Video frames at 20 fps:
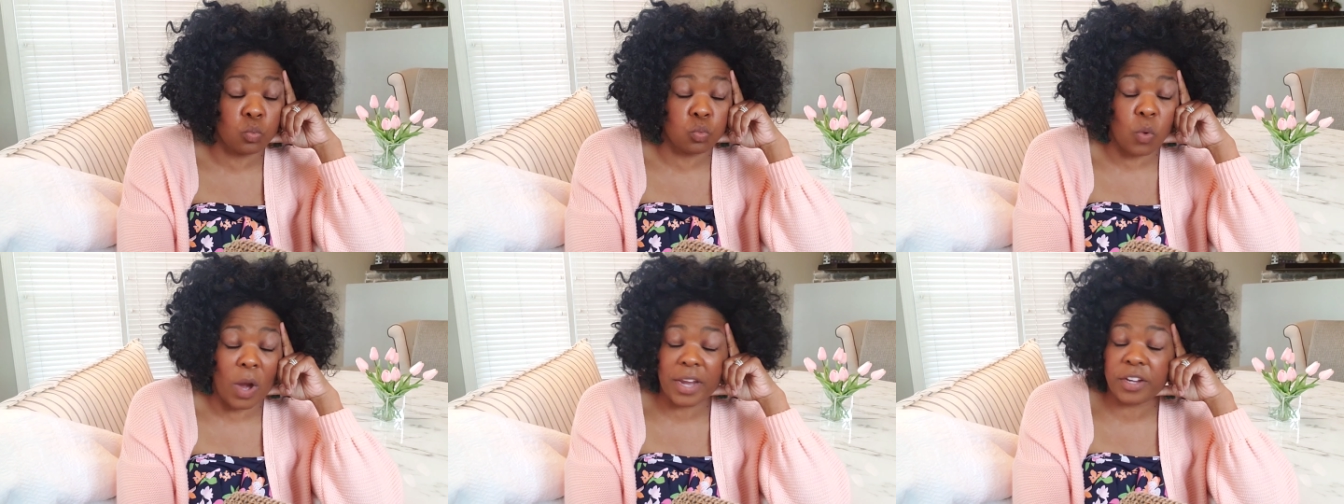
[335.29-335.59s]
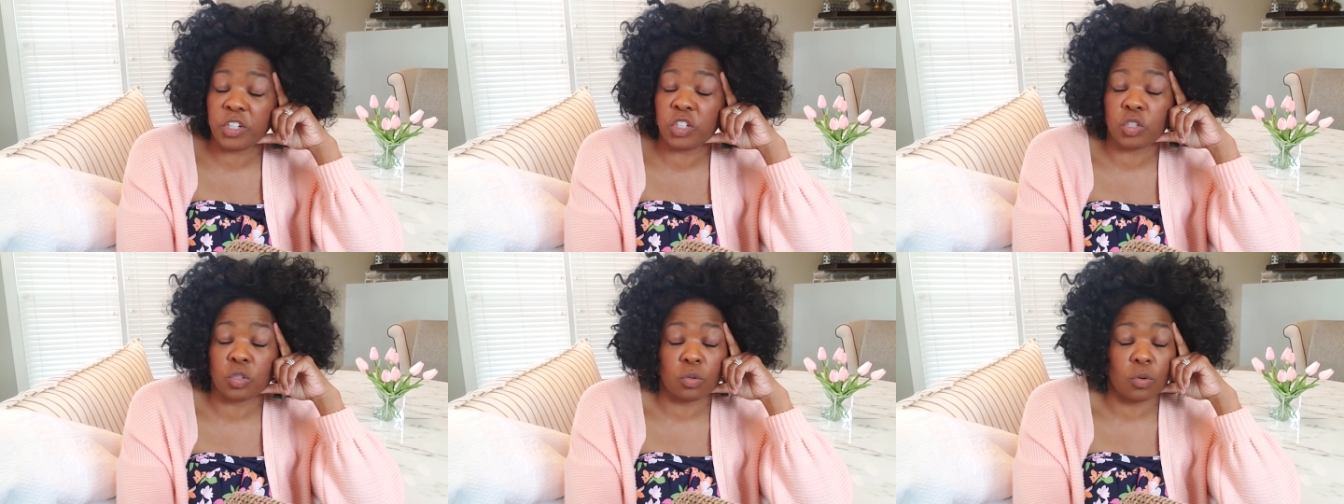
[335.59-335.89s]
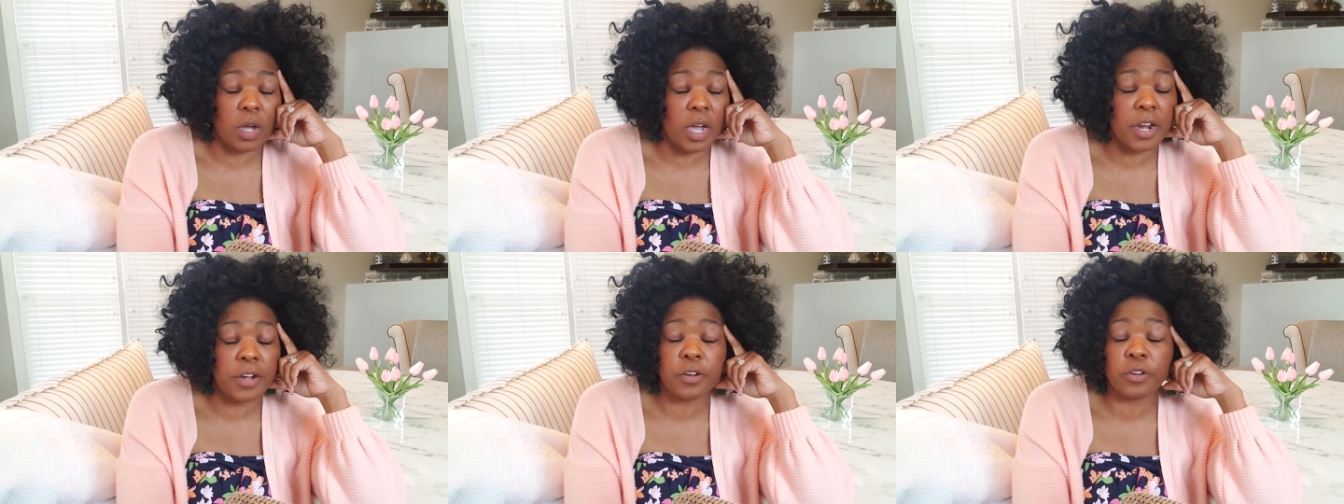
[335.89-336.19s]

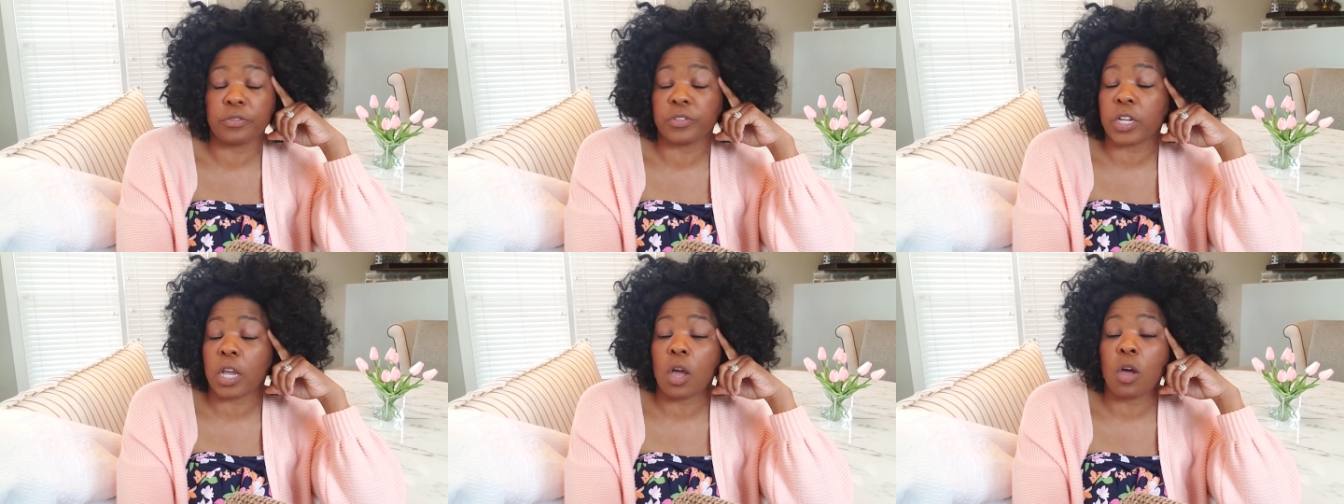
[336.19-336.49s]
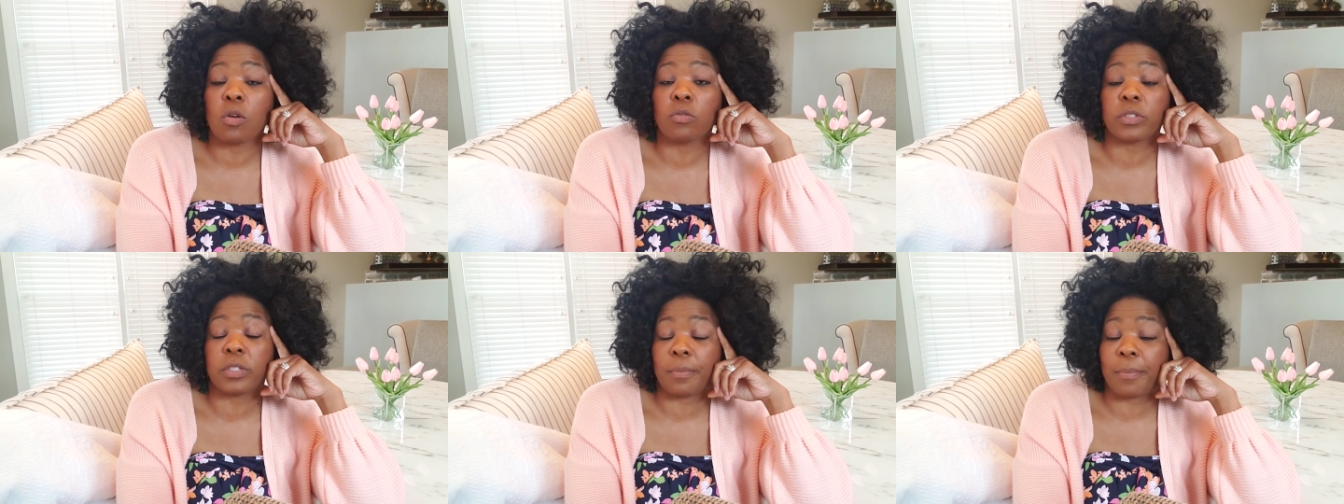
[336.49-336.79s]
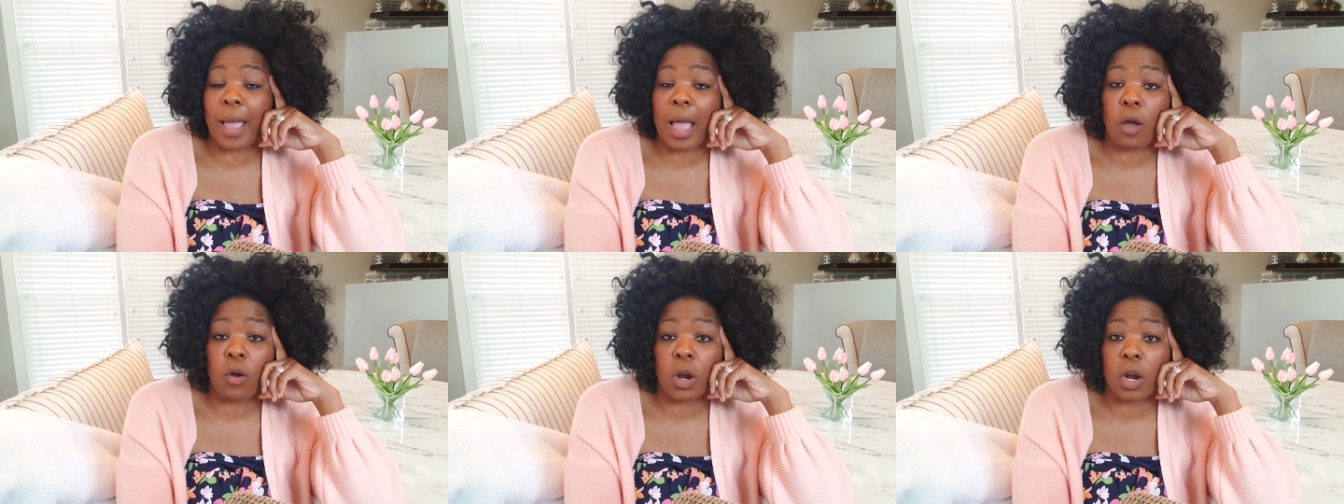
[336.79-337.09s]
racial undertones
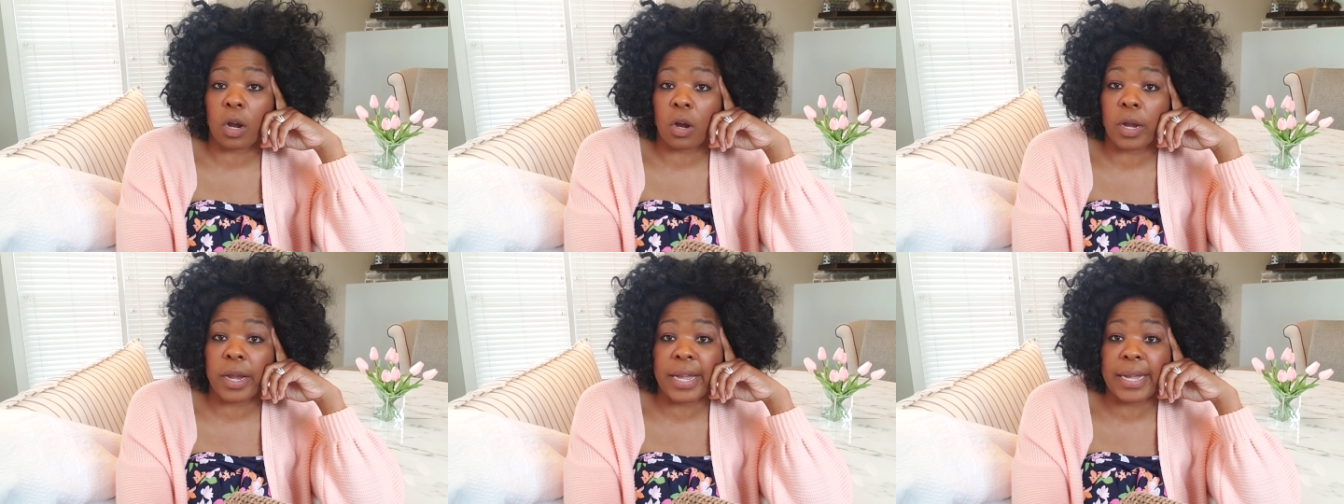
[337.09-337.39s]
about her.